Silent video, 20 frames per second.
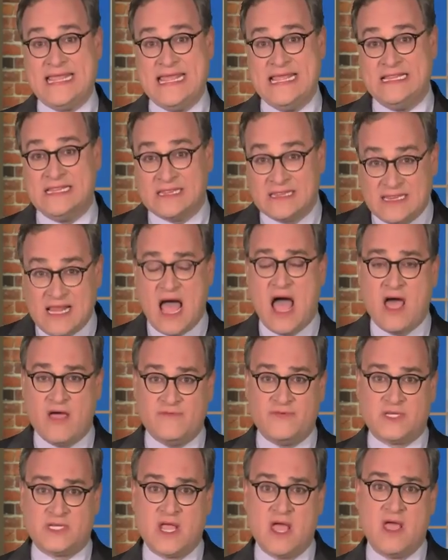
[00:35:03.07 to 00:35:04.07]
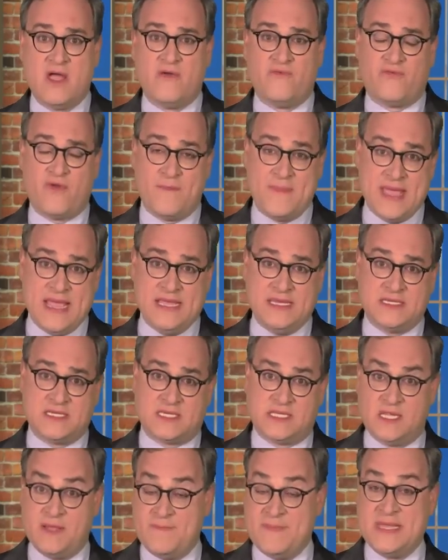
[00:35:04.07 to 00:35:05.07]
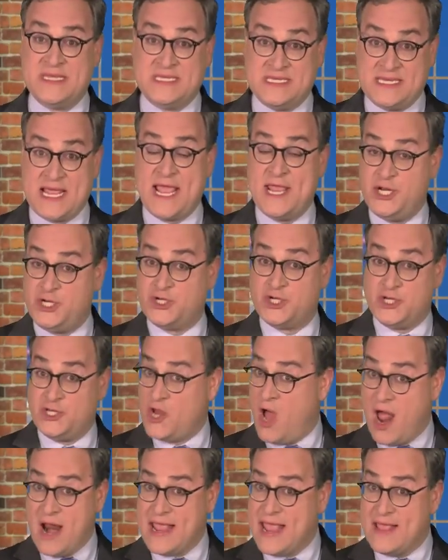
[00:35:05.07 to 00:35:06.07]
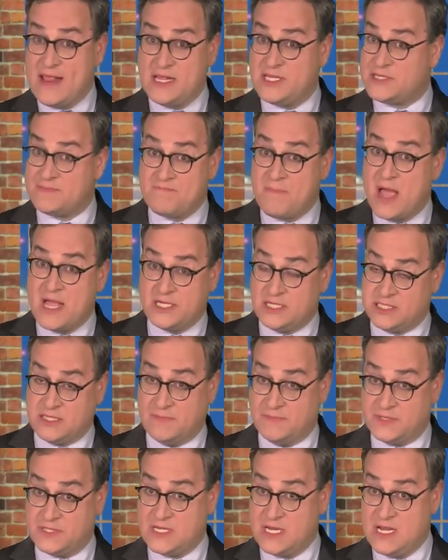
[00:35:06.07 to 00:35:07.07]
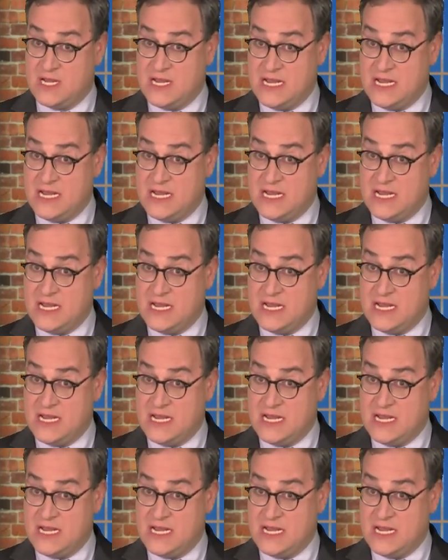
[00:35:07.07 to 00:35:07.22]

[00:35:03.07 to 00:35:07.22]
he loves from Islamization, not against Muslims.